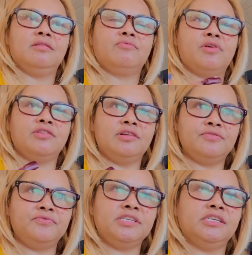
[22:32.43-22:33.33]
regular
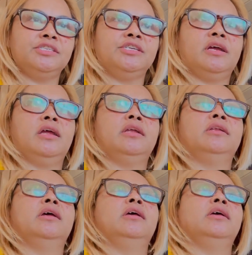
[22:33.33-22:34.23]

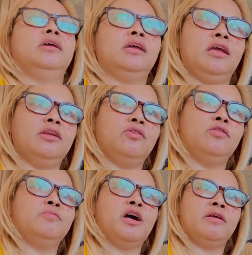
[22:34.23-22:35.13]
physician and
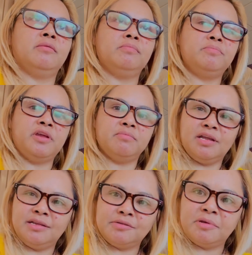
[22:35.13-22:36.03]
all my pain
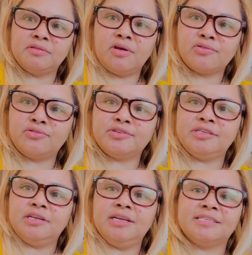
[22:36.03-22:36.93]
management
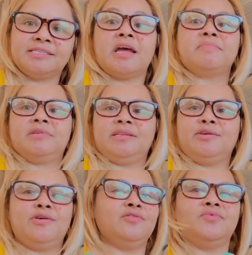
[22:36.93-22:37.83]
doctors stopped it.
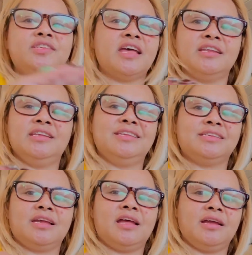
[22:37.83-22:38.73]
All of a sudden, they
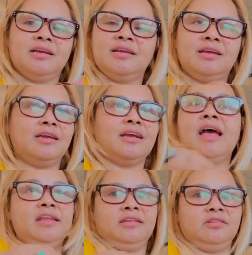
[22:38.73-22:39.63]
just
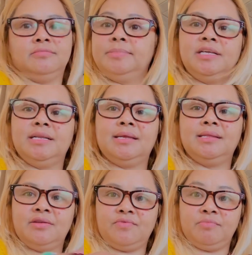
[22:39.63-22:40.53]
cut it completely.
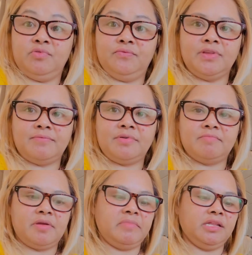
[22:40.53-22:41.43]
They removed that
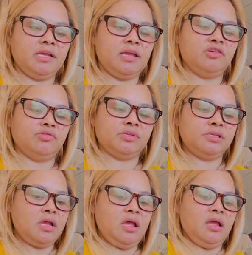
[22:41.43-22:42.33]
from my medications.
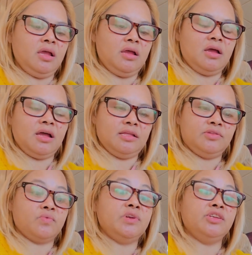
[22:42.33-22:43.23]

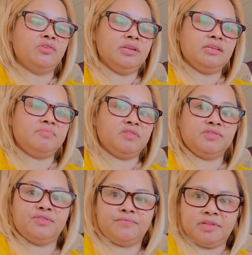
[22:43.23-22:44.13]
The reason is
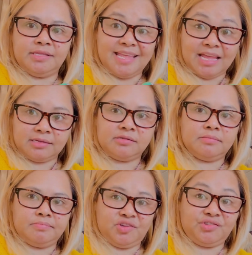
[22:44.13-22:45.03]
because of the deaths,
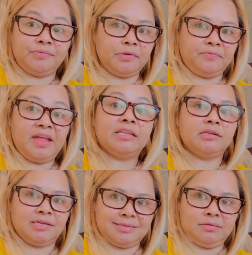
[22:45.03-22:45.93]
because of the
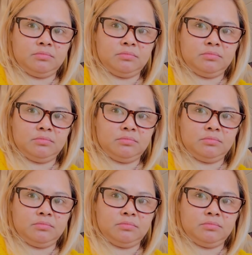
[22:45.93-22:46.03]
fentanyl.